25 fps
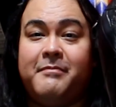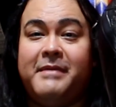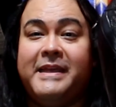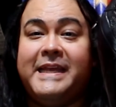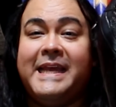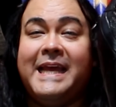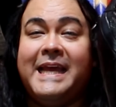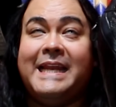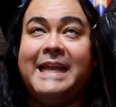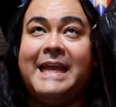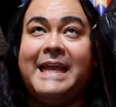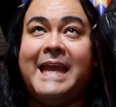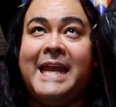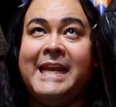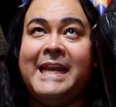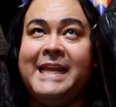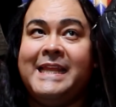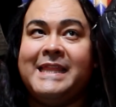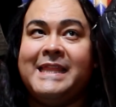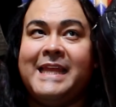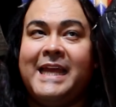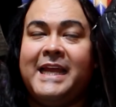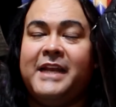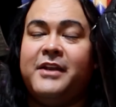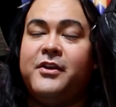begin
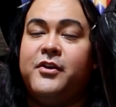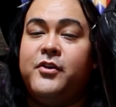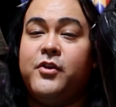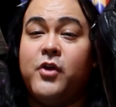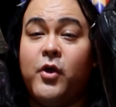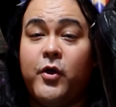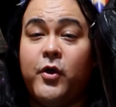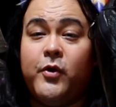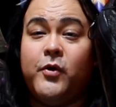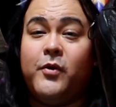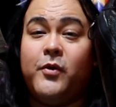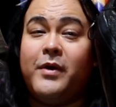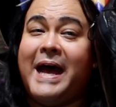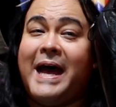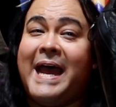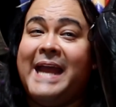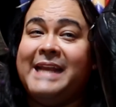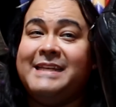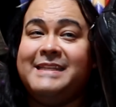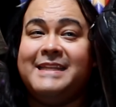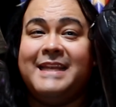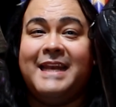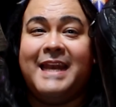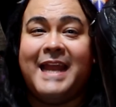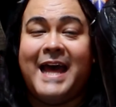anything, no, I
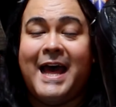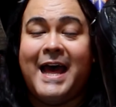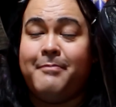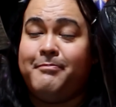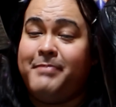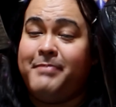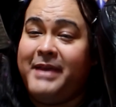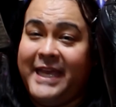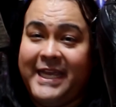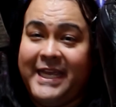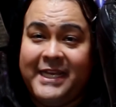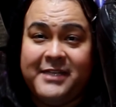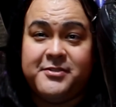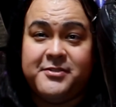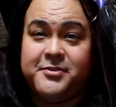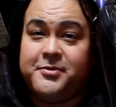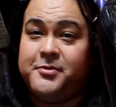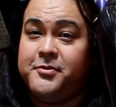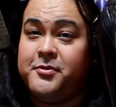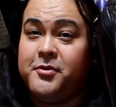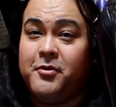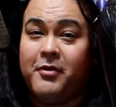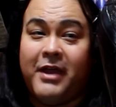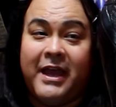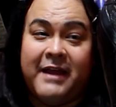did not pay
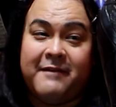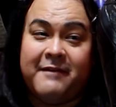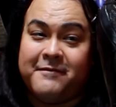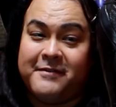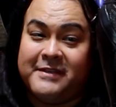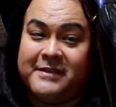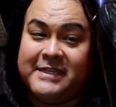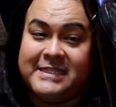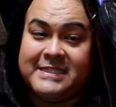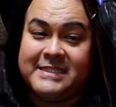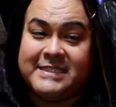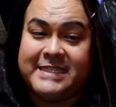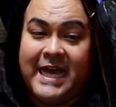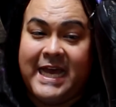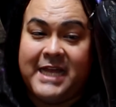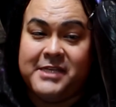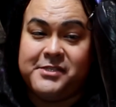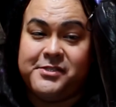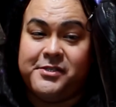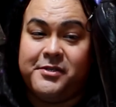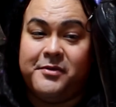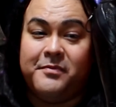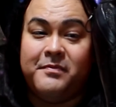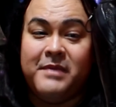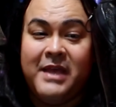$2 grand for this
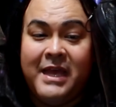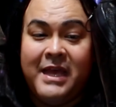statue.